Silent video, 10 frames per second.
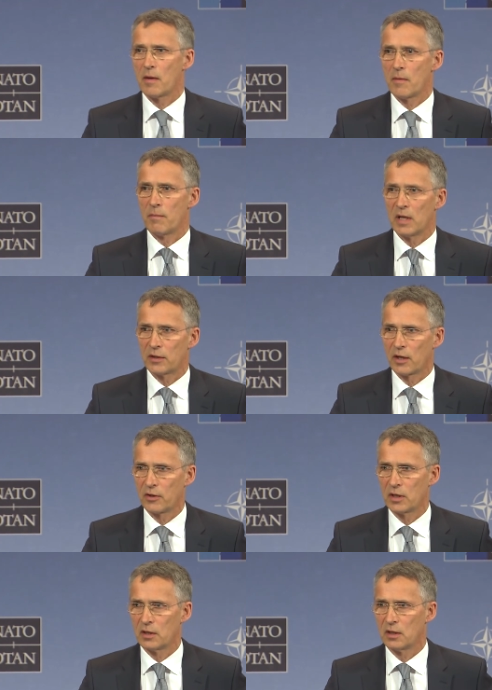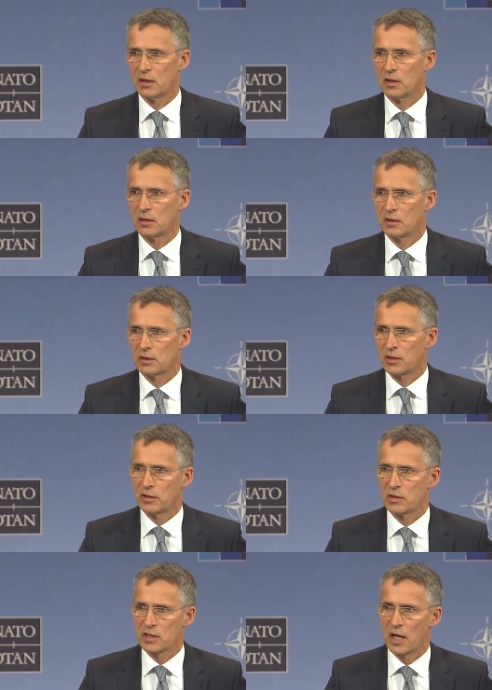military
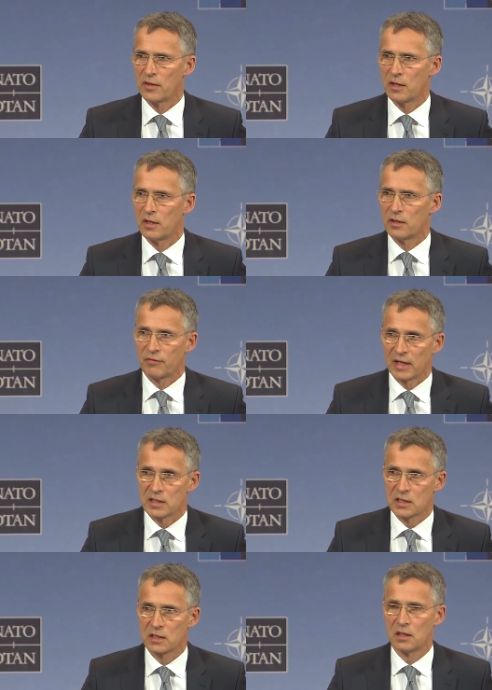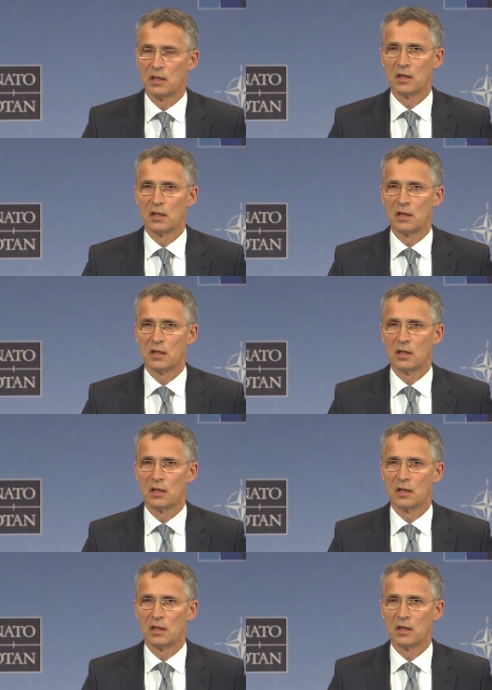deterrence and defense.